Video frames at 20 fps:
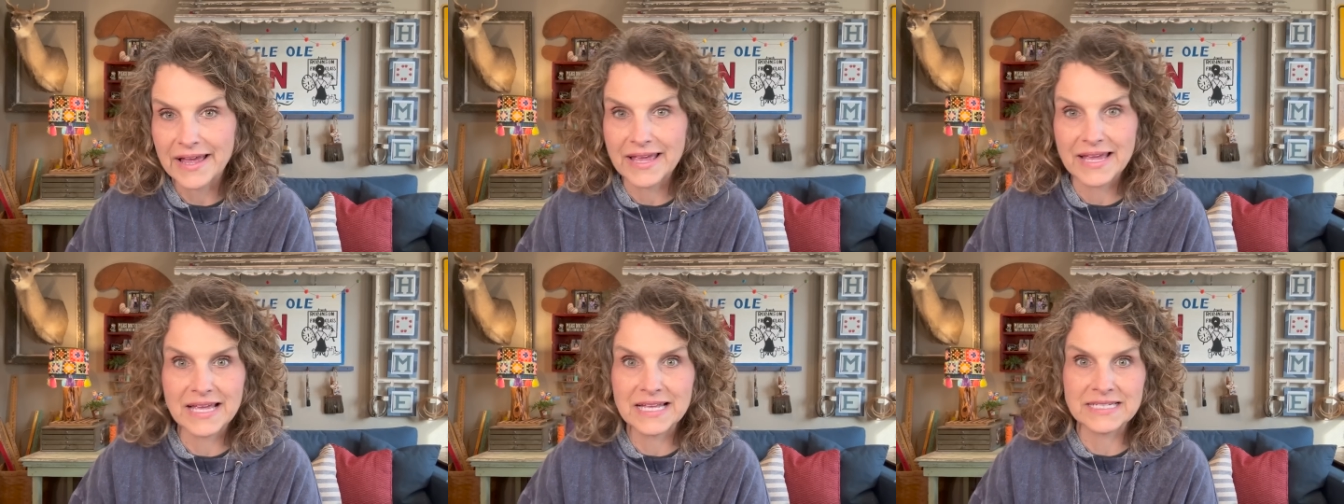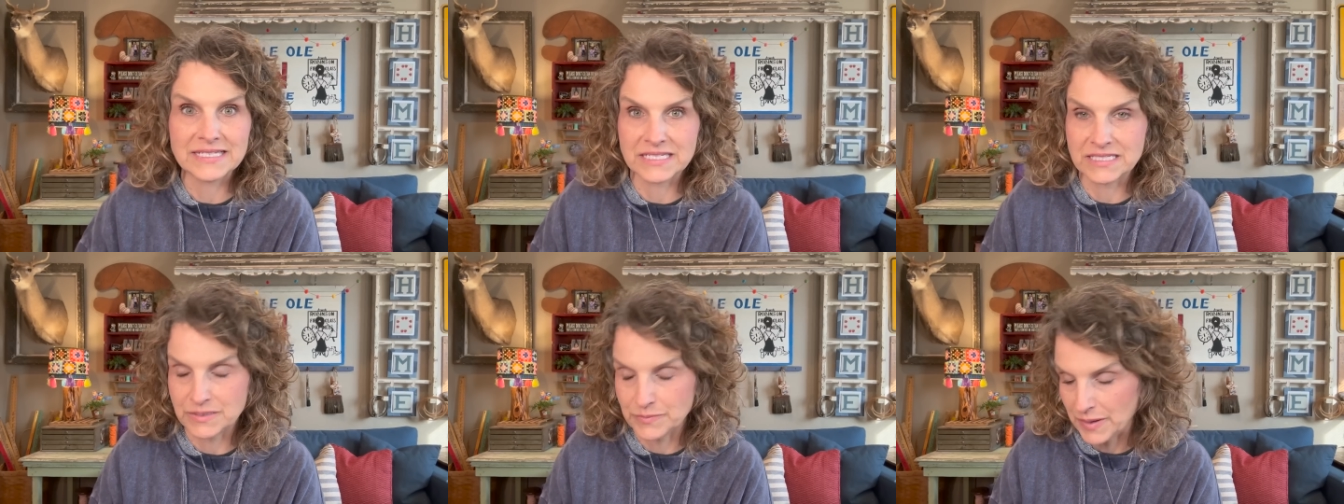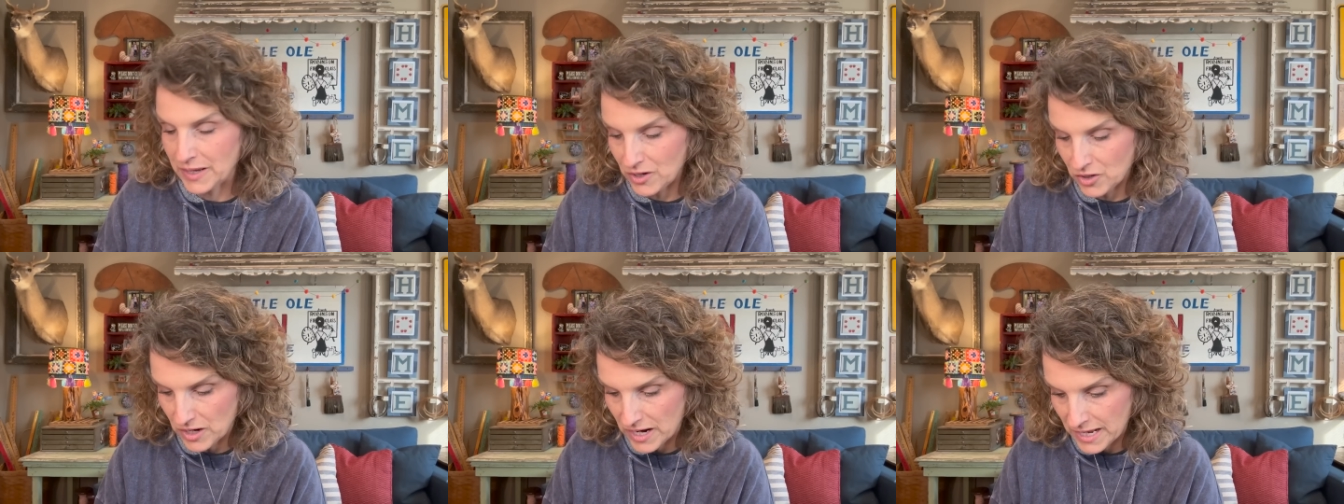it doesn't
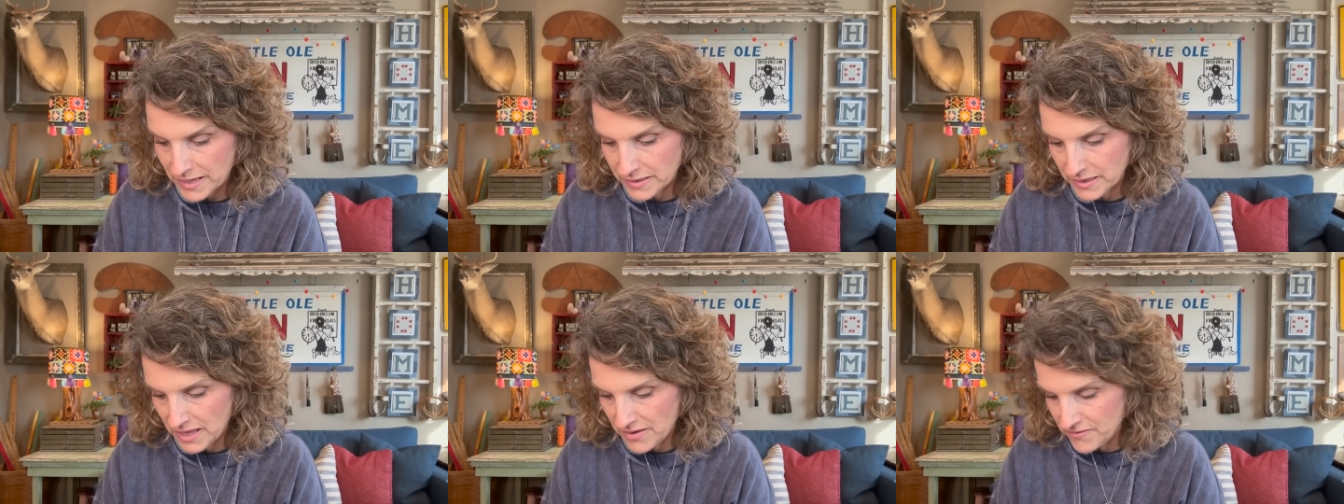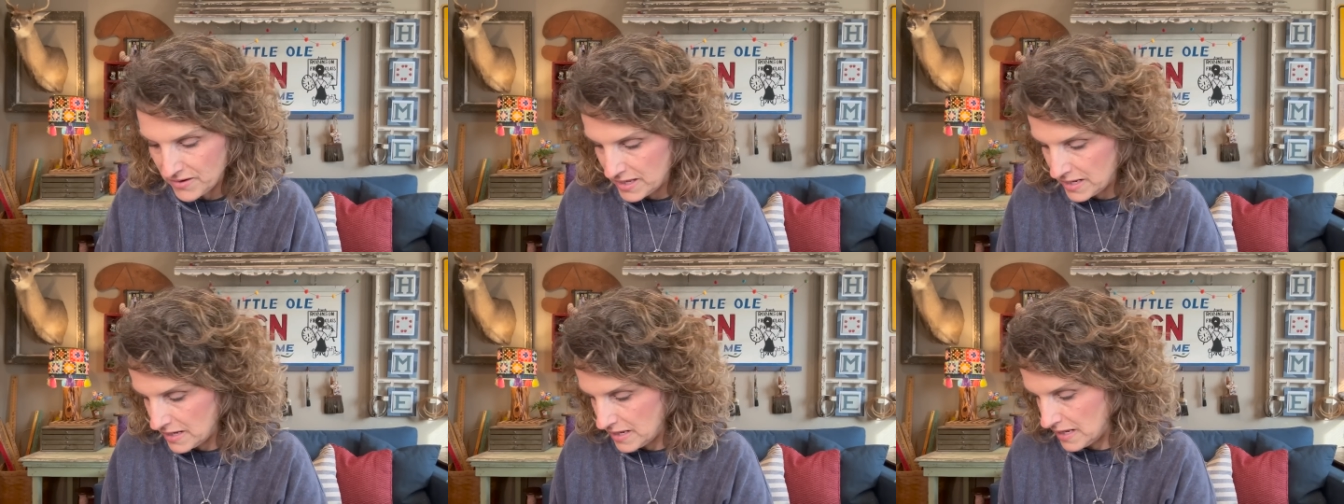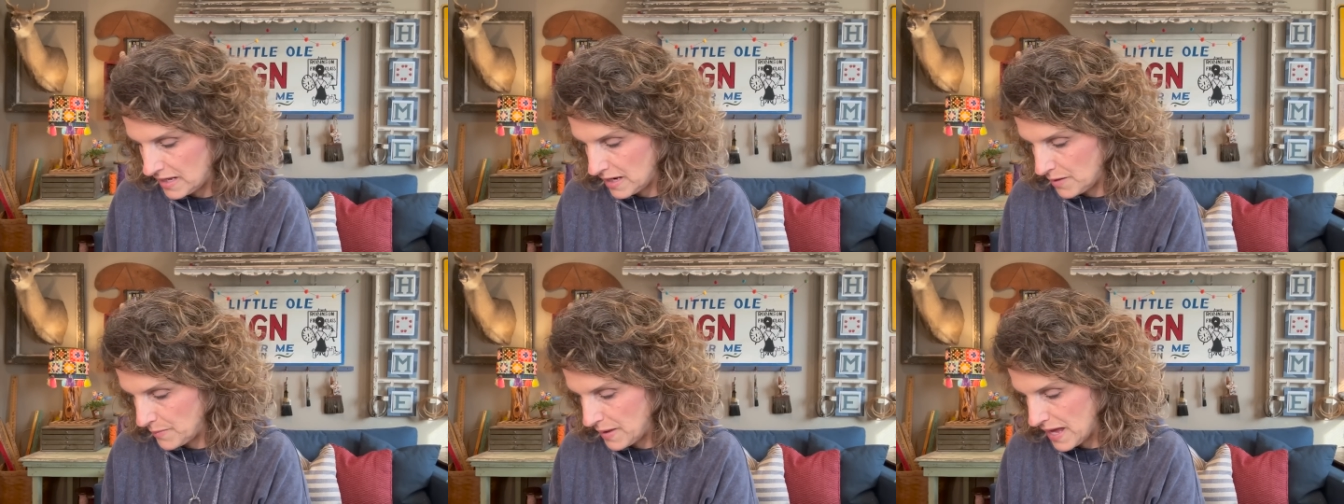matter. I love it,
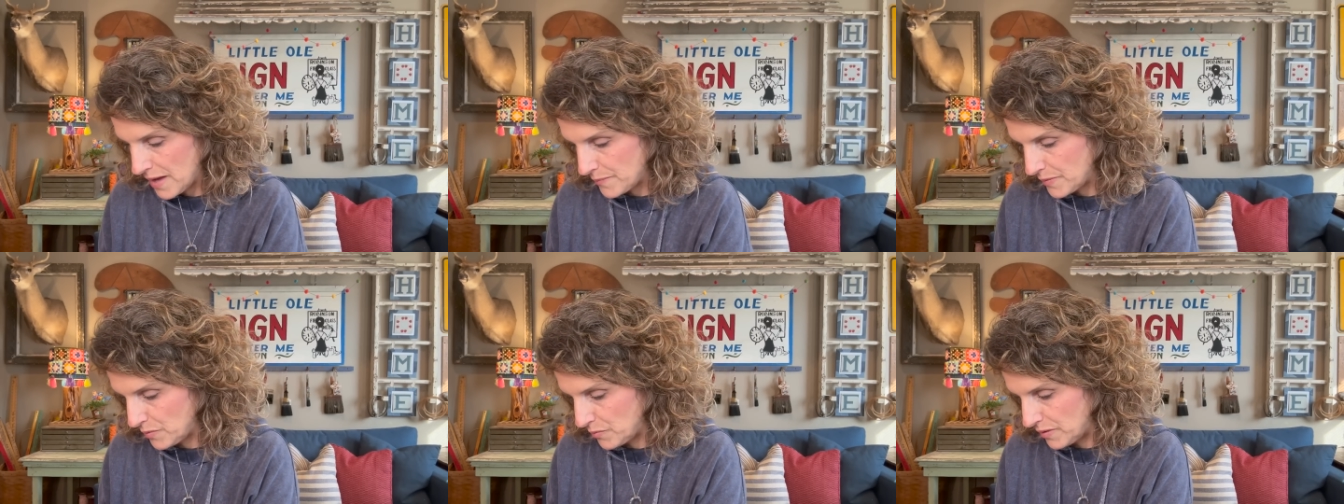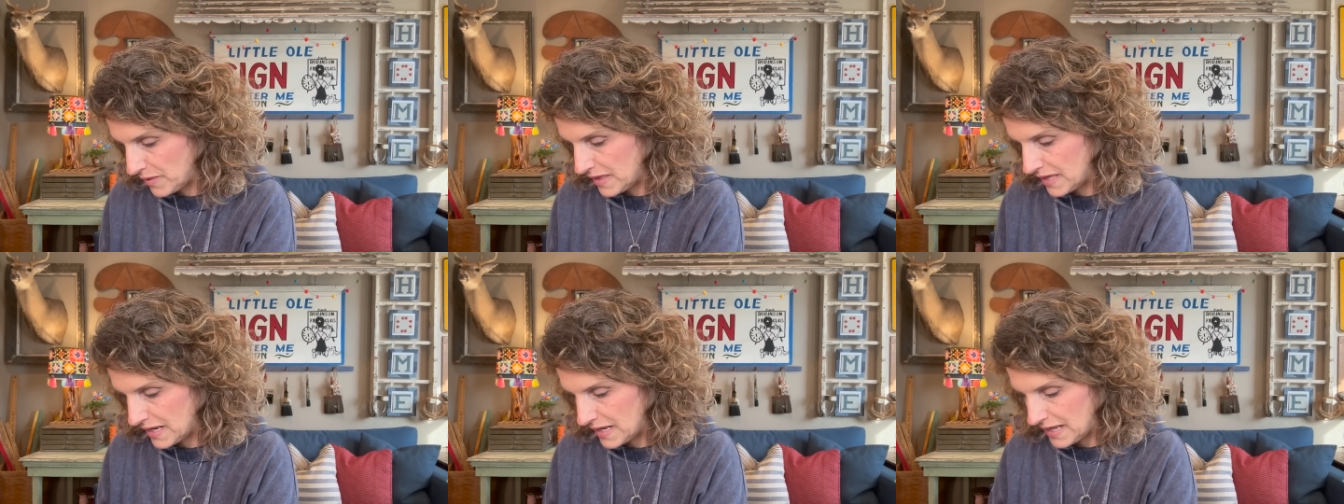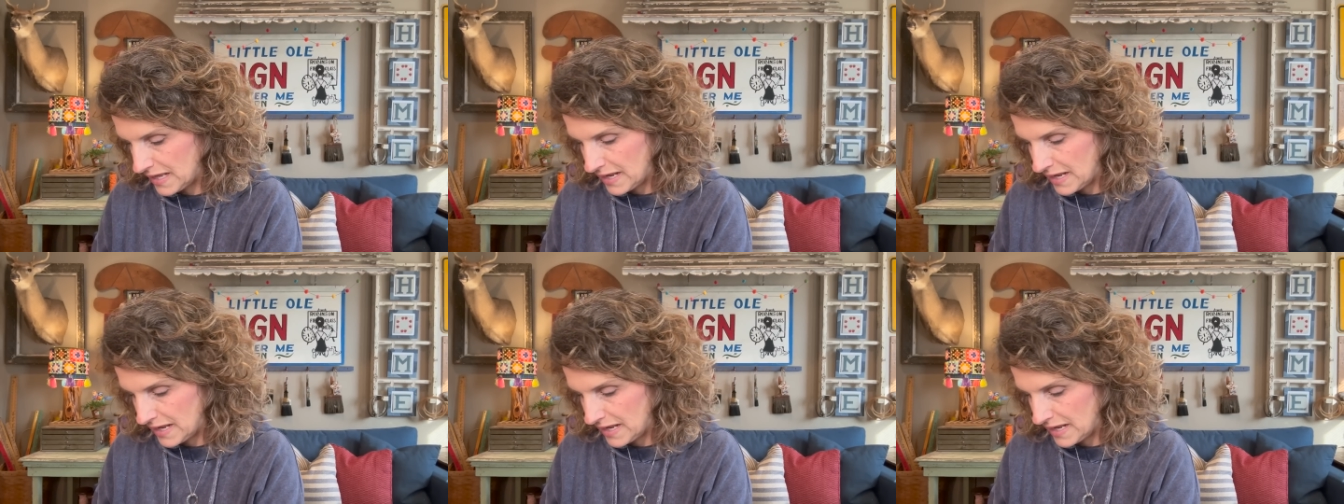and I'm happy with it,